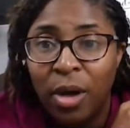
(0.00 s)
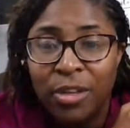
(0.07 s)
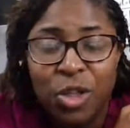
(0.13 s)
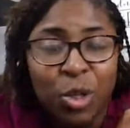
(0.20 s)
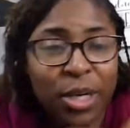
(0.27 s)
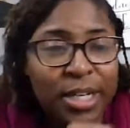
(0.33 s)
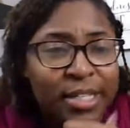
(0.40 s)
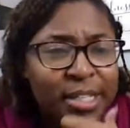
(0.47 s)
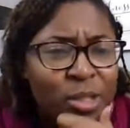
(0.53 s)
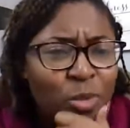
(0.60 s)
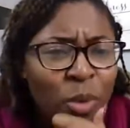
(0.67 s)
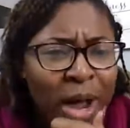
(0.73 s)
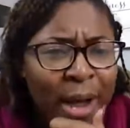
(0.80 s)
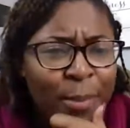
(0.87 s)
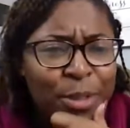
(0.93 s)
Trina says,
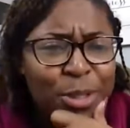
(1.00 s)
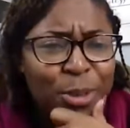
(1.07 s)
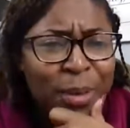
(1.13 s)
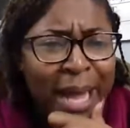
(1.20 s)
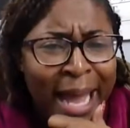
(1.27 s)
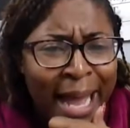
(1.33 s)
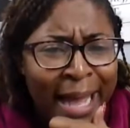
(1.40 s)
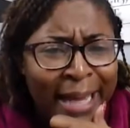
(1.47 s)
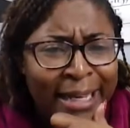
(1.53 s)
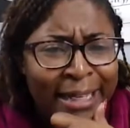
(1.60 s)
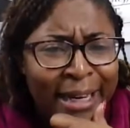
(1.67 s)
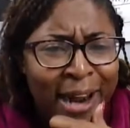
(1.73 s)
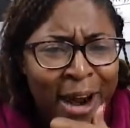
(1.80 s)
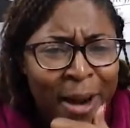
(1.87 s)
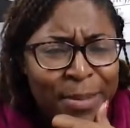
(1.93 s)
why would you hide in a
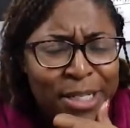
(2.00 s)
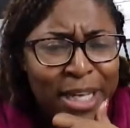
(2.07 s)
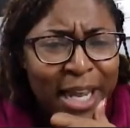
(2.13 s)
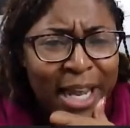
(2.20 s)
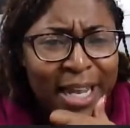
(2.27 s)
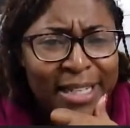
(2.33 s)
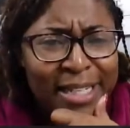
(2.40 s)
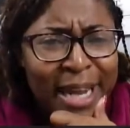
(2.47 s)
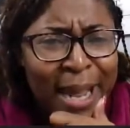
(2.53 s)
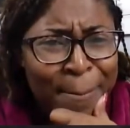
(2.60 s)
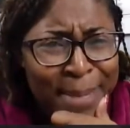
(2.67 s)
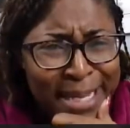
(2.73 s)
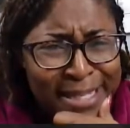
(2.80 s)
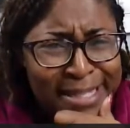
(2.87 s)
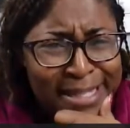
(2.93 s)
garbage can? Did I
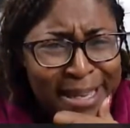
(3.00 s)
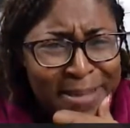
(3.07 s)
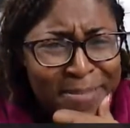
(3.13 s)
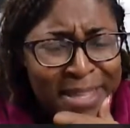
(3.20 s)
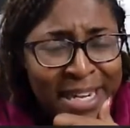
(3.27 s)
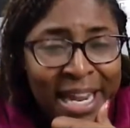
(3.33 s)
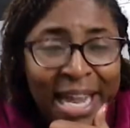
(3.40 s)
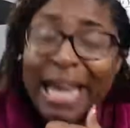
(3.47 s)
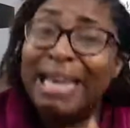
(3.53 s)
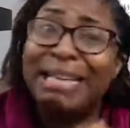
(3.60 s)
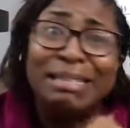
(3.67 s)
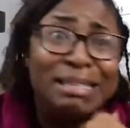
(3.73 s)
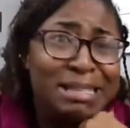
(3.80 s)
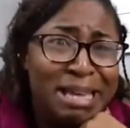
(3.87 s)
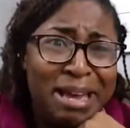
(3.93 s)
miss something?
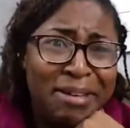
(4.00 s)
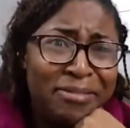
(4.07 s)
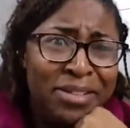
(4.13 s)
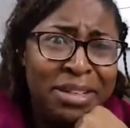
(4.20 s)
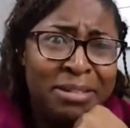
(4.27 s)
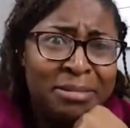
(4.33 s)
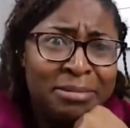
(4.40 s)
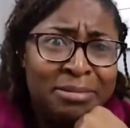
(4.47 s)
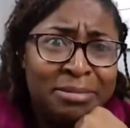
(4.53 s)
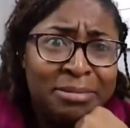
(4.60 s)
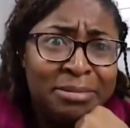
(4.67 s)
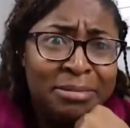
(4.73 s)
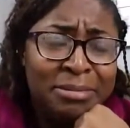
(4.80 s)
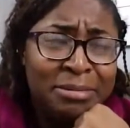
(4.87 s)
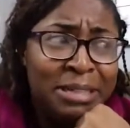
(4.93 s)
He's 7.
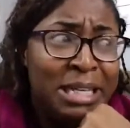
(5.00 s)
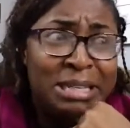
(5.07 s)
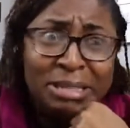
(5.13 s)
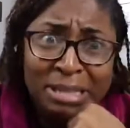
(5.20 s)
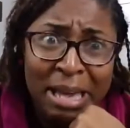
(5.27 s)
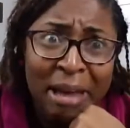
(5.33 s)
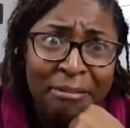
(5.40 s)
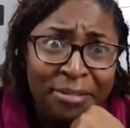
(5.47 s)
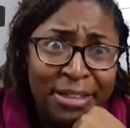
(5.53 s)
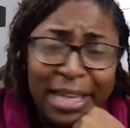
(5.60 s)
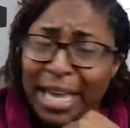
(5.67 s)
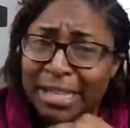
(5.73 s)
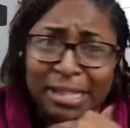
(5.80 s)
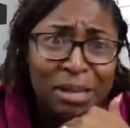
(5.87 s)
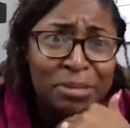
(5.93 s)

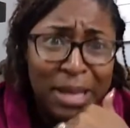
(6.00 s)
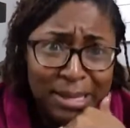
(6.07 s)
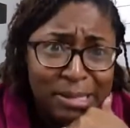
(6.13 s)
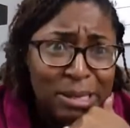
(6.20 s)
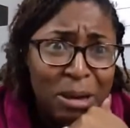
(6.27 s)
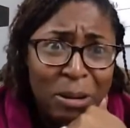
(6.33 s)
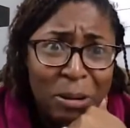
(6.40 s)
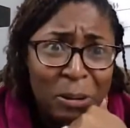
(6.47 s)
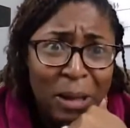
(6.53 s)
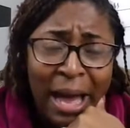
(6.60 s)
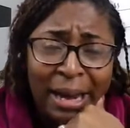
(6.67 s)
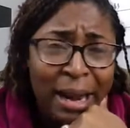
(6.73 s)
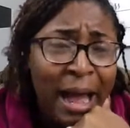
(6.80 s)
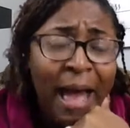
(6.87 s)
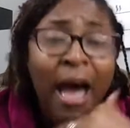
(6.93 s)
That's all.
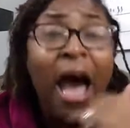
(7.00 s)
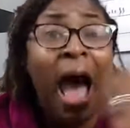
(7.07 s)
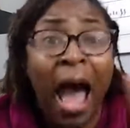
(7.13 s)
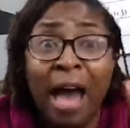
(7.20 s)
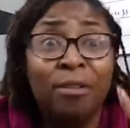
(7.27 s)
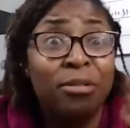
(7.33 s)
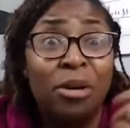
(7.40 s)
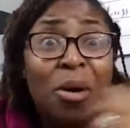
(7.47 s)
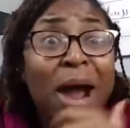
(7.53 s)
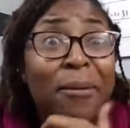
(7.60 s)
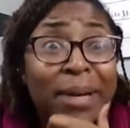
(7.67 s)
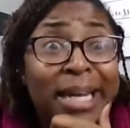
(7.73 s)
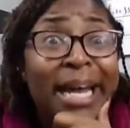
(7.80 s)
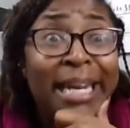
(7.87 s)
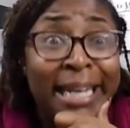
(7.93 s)
I don't know how
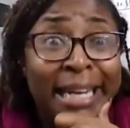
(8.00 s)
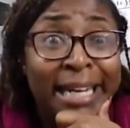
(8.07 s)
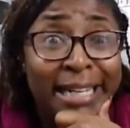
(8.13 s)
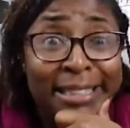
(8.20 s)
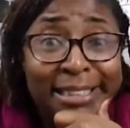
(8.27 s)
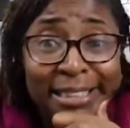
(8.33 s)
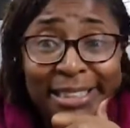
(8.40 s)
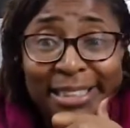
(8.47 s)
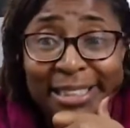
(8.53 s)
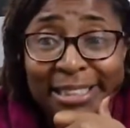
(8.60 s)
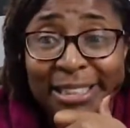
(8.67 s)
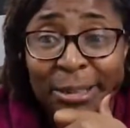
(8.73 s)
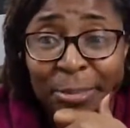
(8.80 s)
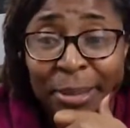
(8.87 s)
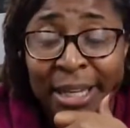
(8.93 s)
he got in it,
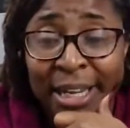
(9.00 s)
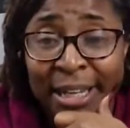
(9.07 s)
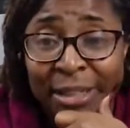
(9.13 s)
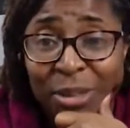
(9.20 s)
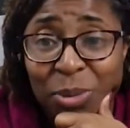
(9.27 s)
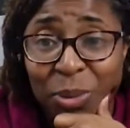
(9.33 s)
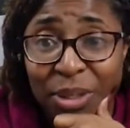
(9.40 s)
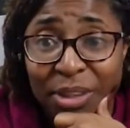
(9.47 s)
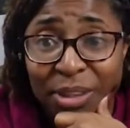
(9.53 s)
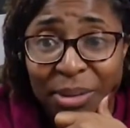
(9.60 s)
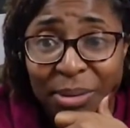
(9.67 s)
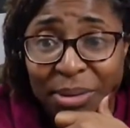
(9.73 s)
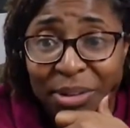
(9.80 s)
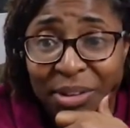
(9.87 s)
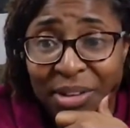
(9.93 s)
to be honest with
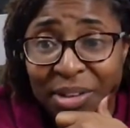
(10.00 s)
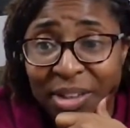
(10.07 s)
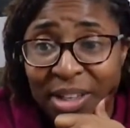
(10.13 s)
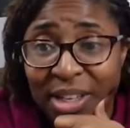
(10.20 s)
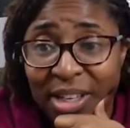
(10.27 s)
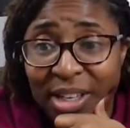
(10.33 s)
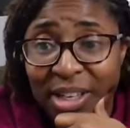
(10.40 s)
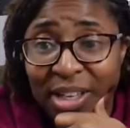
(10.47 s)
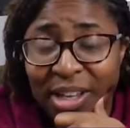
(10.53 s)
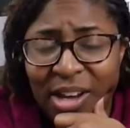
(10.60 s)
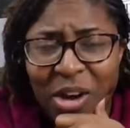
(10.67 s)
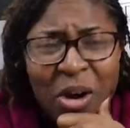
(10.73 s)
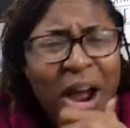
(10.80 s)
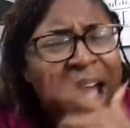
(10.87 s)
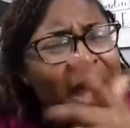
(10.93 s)
you,
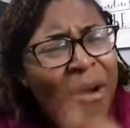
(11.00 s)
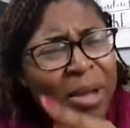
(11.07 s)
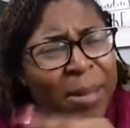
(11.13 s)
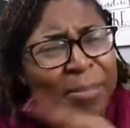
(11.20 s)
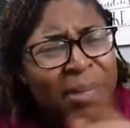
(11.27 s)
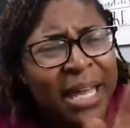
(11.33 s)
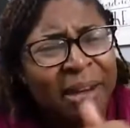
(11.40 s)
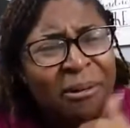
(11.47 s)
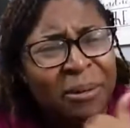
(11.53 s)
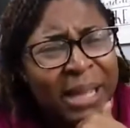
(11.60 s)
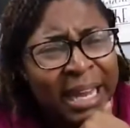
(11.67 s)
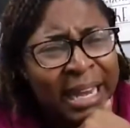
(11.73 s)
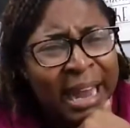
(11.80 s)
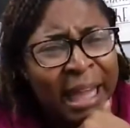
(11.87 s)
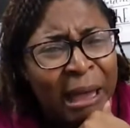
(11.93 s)
or how he planned on
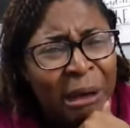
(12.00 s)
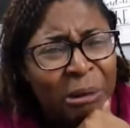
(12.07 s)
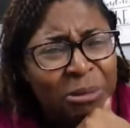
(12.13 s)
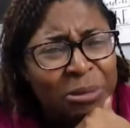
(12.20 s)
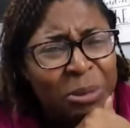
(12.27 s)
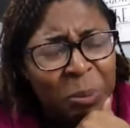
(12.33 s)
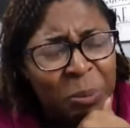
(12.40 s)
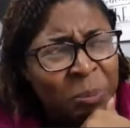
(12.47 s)
getting out.